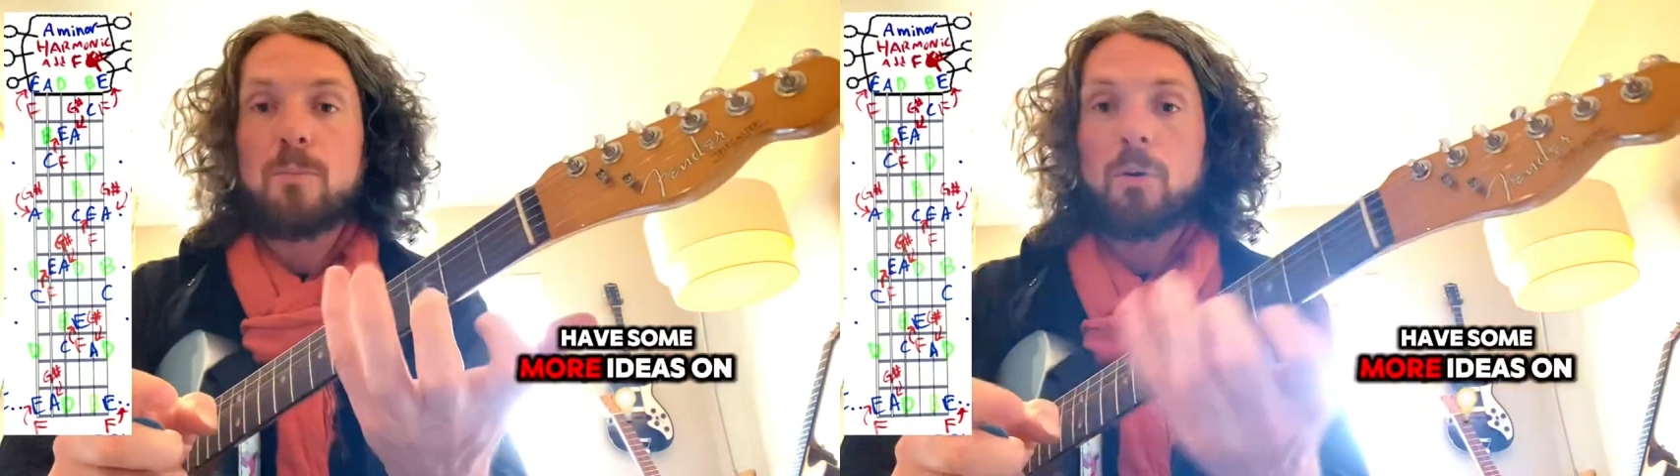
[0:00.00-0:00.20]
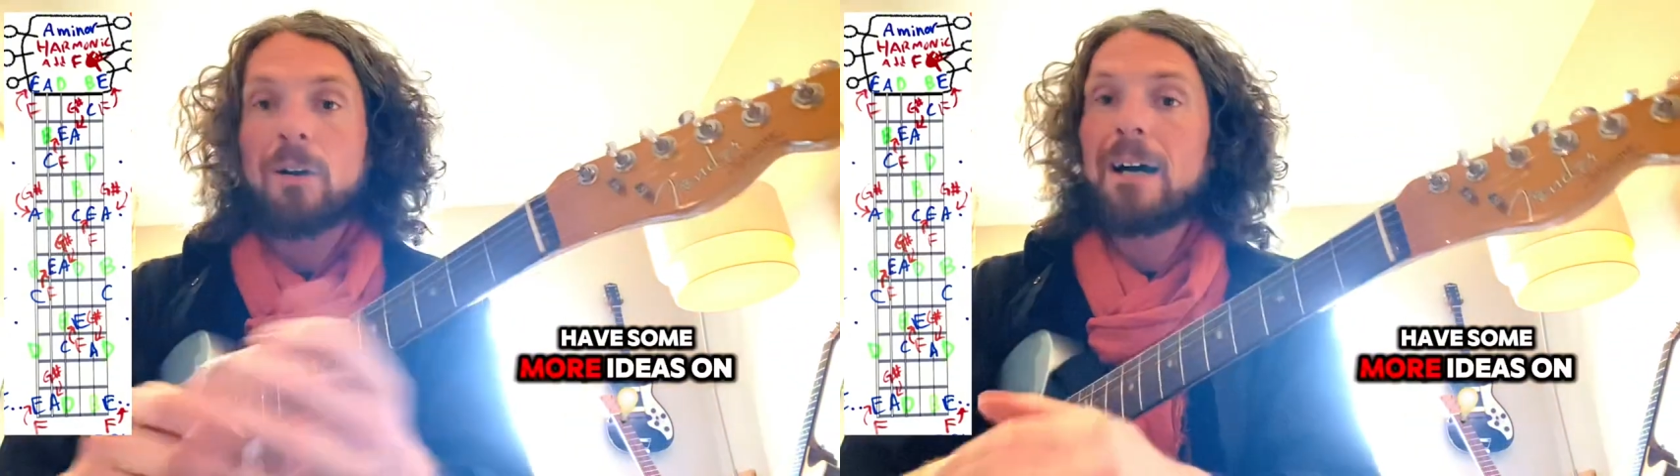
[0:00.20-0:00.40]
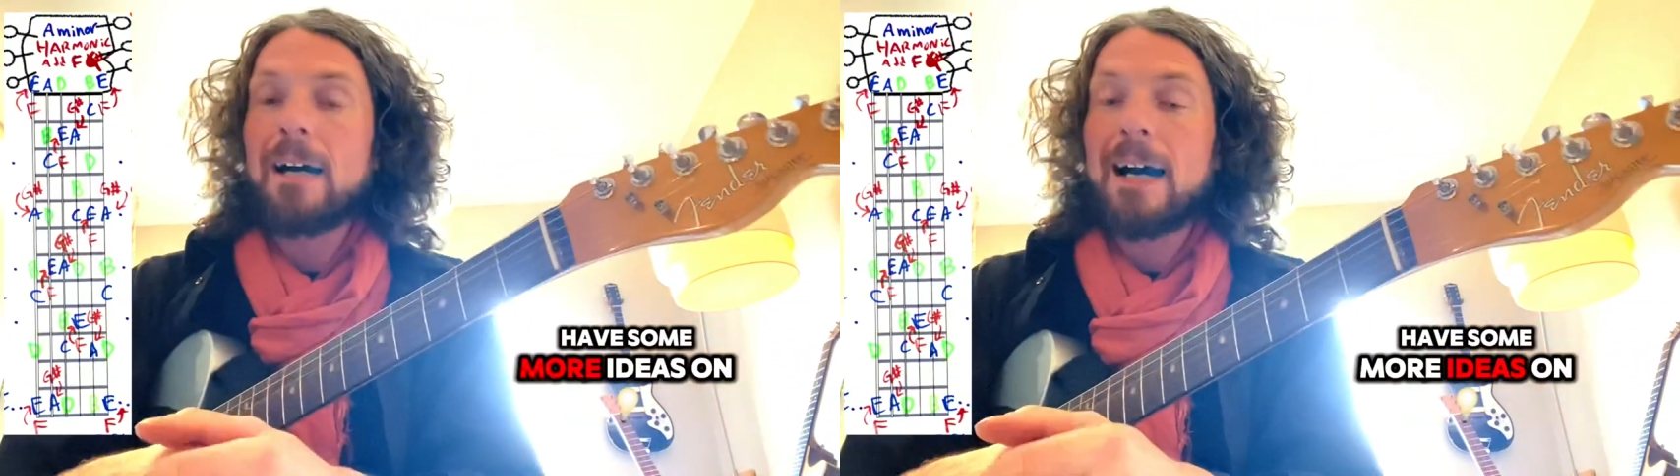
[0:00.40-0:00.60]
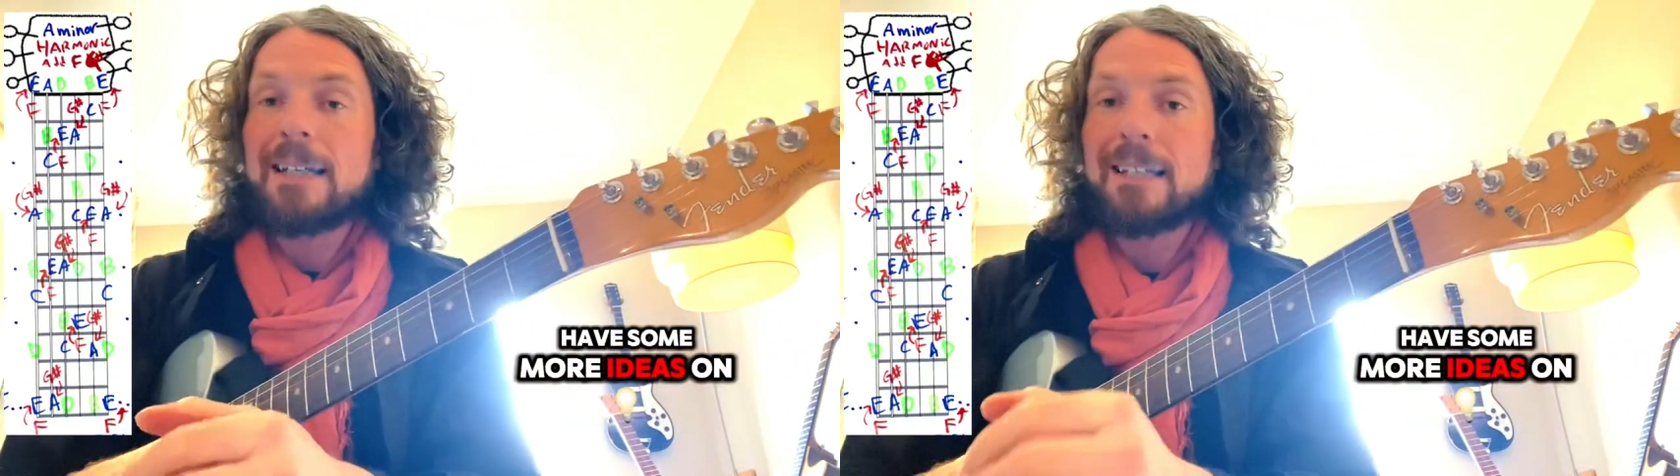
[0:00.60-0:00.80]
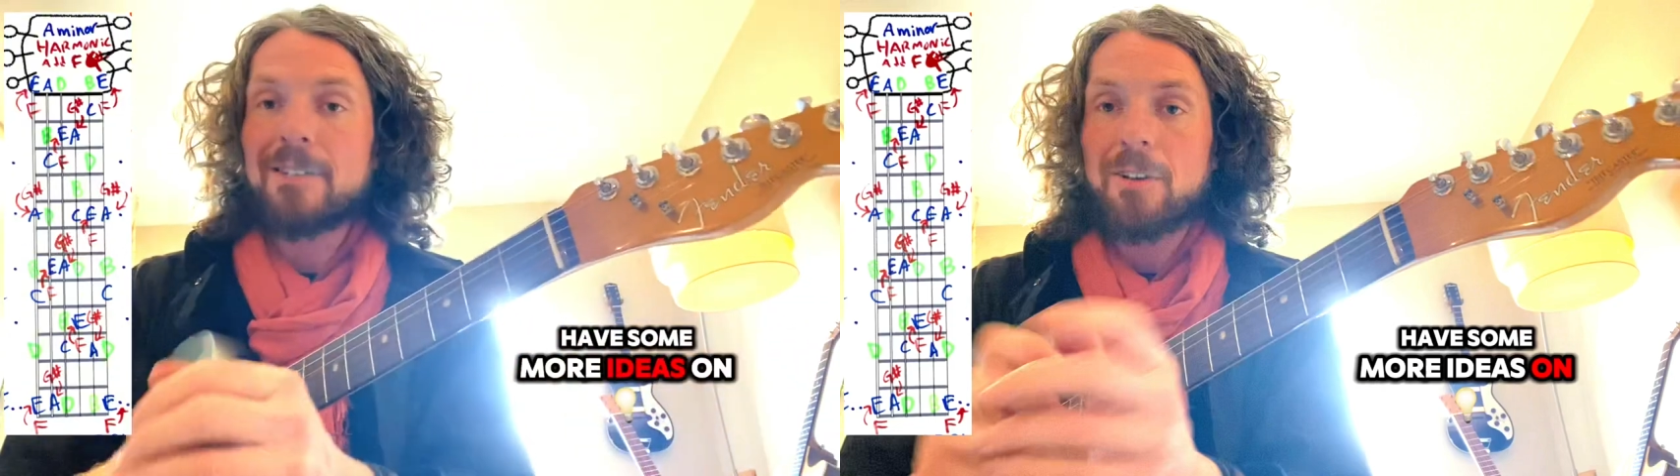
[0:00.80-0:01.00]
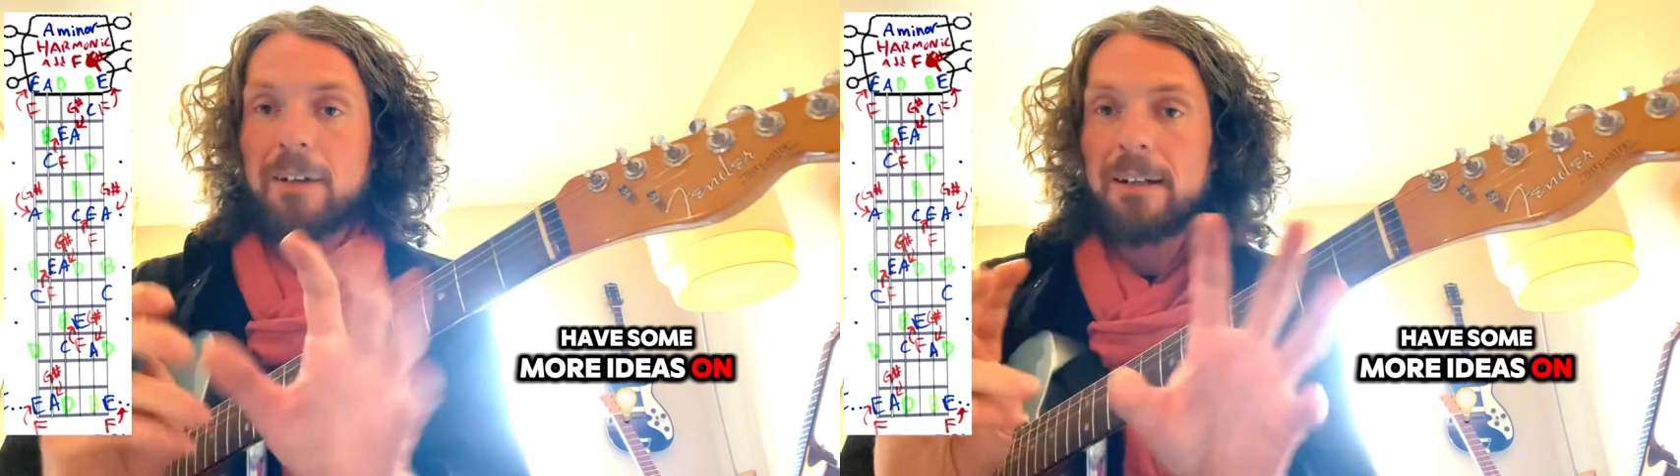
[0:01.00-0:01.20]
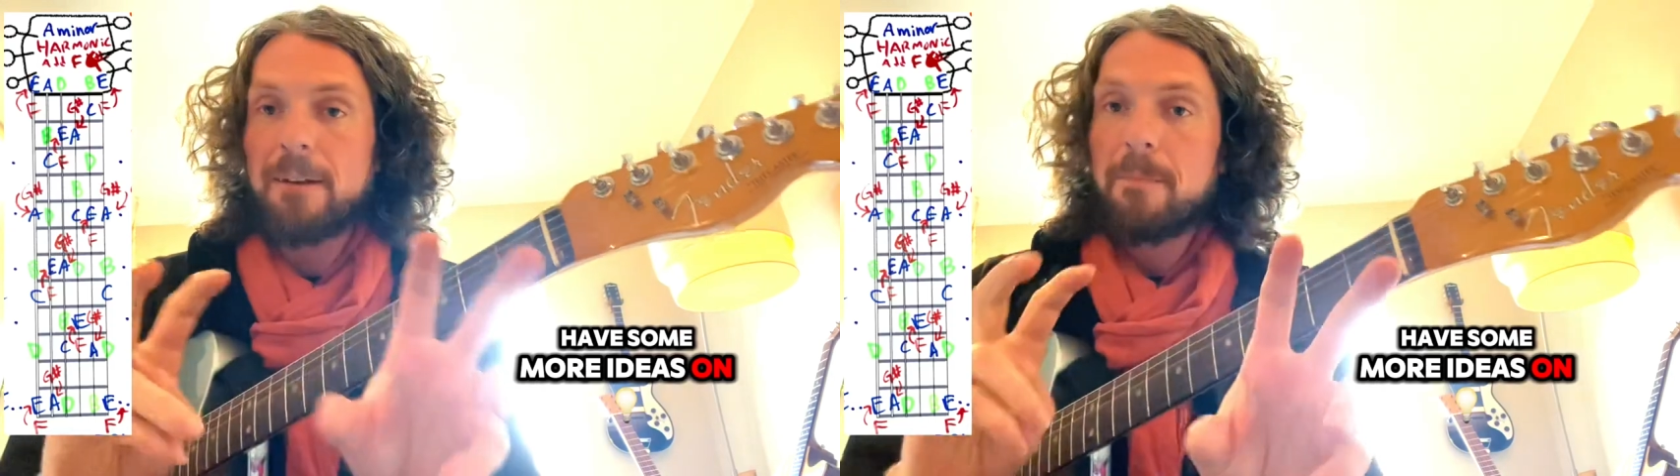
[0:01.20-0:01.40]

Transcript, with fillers: more ideas on